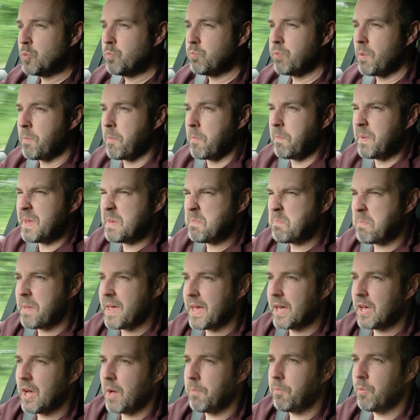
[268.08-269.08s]
probably
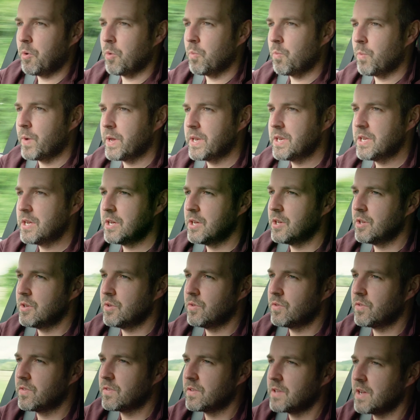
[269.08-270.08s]
pick up on when
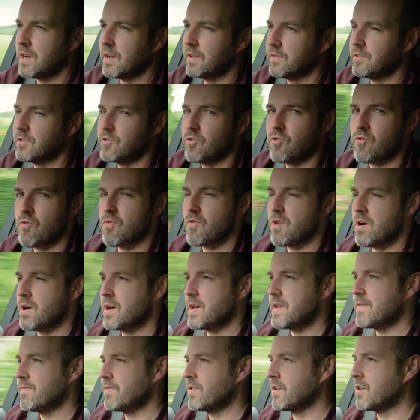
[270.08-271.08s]
you start to
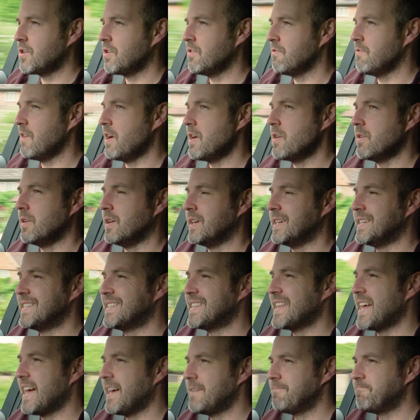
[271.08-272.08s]
drive the Corolla
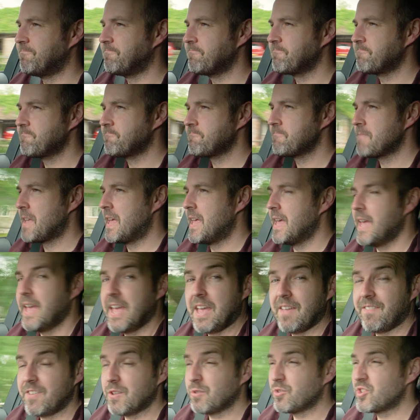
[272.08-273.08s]
is that
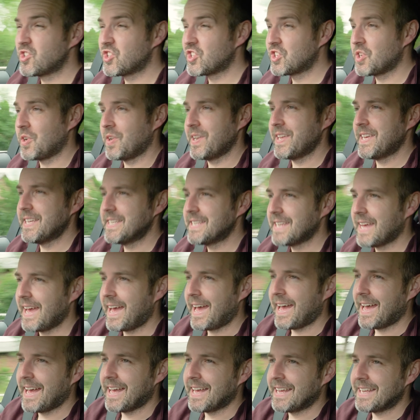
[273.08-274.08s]
it feels solid
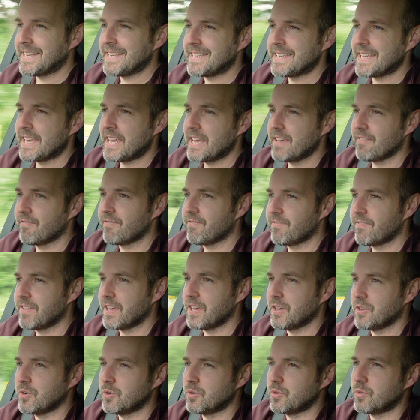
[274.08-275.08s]
and it
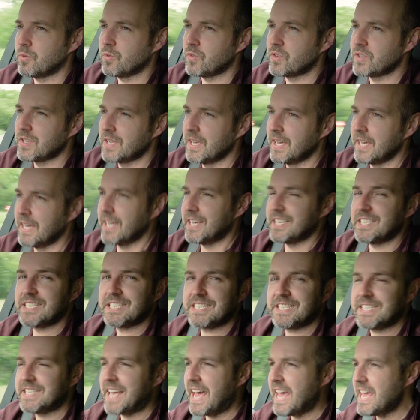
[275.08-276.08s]
feels
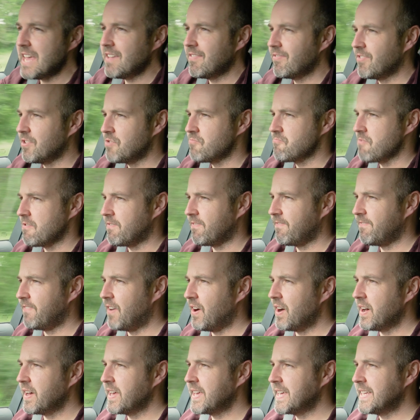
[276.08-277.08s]
safe and
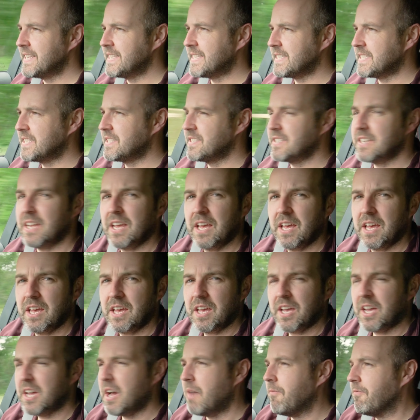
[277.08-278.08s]
refined
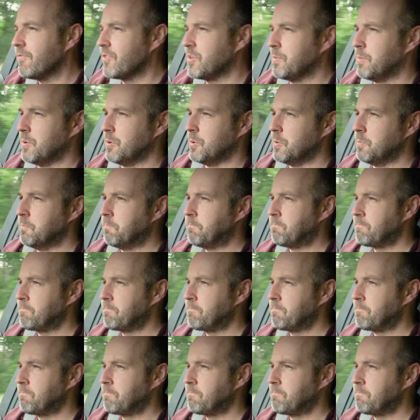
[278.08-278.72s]
and comfortable.